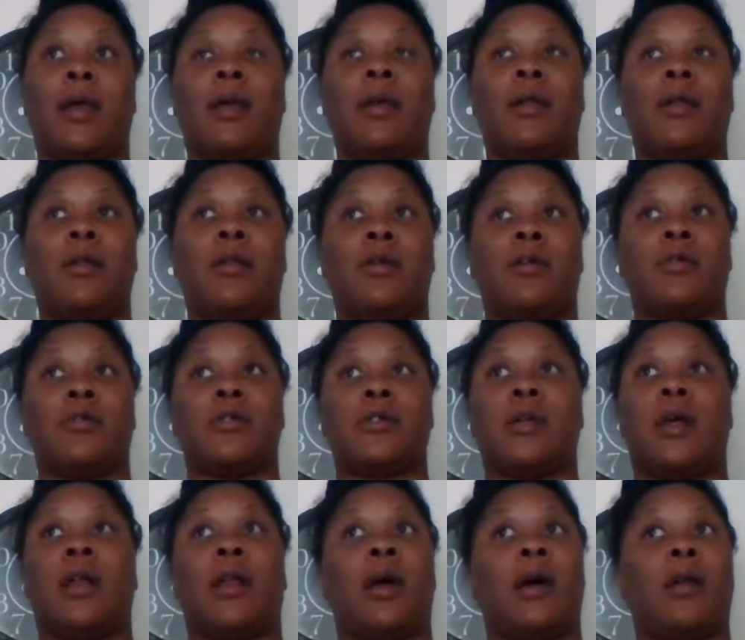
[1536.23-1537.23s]
and there's
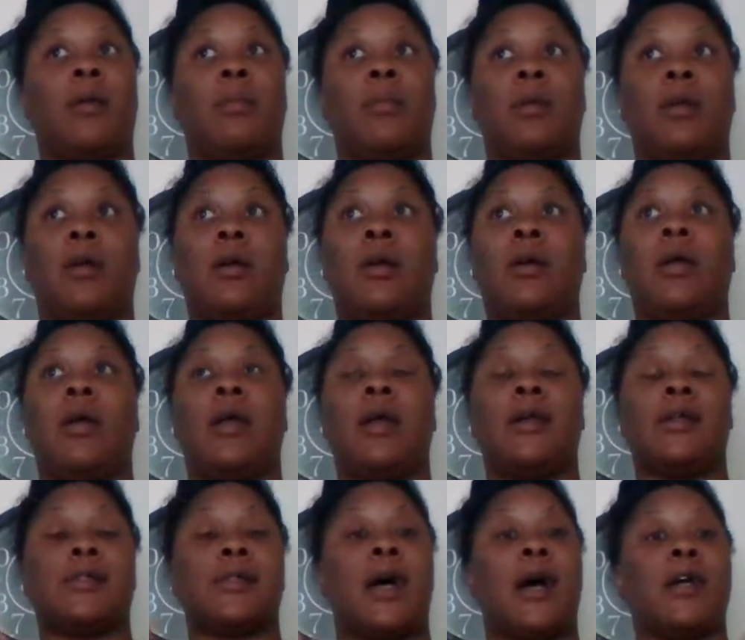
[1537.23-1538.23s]
a lot of blood, and
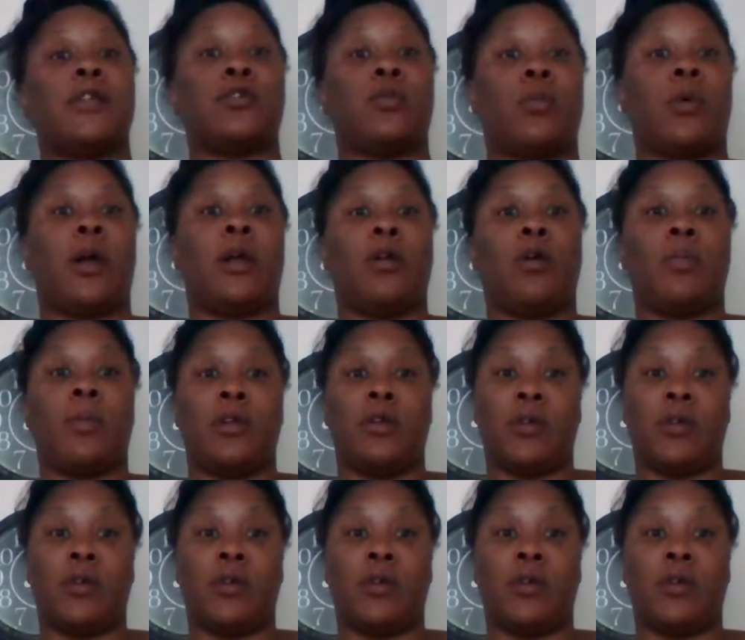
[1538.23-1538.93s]
his eyes are wide open.